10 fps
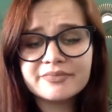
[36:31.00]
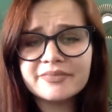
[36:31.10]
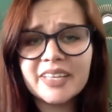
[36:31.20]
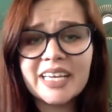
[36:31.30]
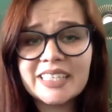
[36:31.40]

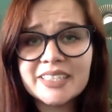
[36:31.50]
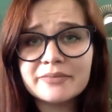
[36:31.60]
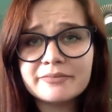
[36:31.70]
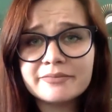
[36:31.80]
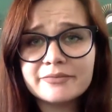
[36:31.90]
it,
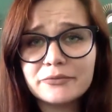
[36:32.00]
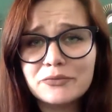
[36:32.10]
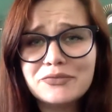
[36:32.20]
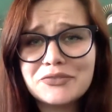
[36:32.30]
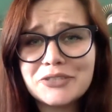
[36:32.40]

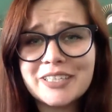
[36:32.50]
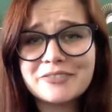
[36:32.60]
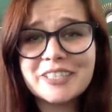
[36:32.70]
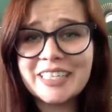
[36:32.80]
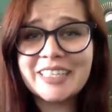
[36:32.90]

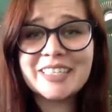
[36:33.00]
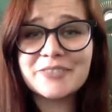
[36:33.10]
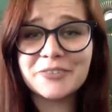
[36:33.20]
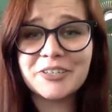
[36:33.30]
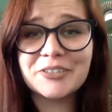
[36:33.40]
whatever it is
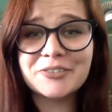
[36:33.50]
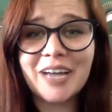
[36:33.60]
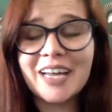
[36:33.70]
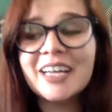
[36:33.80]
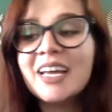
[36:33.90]
for you,
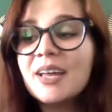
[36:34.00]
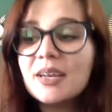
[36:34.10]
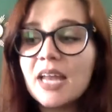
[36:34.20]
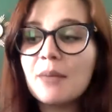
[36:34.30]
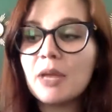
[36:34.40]
right?
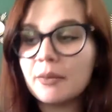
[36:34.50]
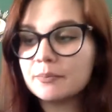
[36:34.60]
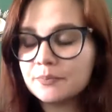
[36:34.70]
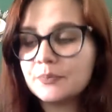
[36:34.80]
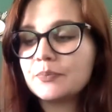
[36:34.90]
Naming.
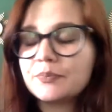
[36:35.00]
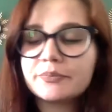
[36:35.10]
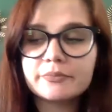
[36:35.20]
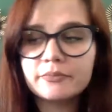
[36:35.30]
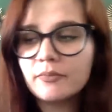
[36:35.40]

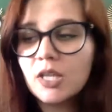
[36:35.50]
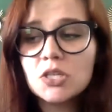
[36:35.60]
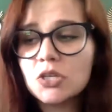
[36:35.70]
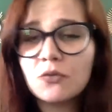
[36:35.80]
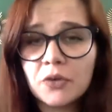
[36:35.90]

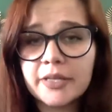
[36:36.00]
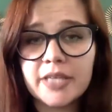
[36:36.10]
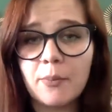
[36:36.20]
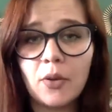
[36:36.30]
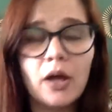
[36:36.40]
So, for
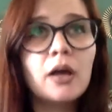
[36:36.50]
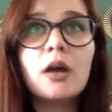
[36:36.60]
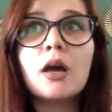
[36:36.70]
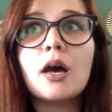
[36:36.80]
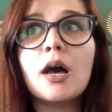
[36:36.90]
example,
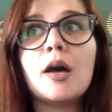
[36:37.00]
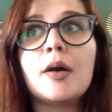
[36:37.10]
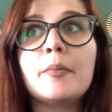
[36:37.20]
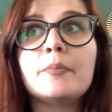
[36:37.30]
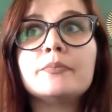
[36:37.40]

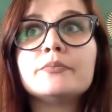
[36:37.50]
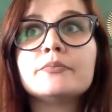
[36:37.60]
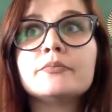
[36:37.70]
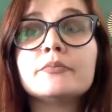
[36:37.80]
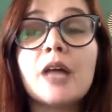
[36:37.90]
I
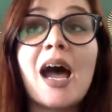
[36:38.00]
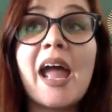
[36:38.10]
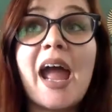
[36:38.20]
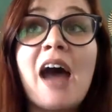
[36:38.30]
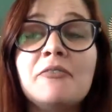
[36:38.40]

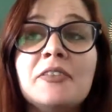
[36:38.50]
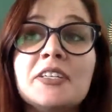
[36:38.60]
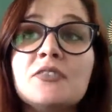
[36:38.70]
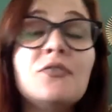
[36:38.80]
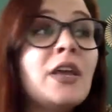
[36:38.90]
have
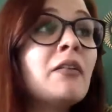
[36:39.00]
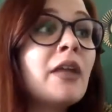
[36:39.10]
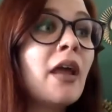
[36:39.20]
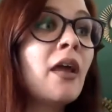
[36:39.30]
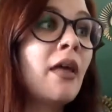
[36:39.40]
this
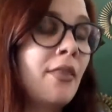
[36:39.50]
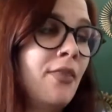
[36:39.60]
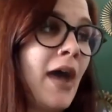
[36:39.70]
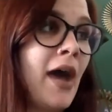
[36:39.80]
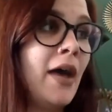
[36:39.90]
feeling
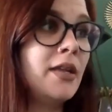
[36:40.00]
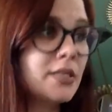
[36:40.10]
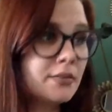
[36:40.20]
that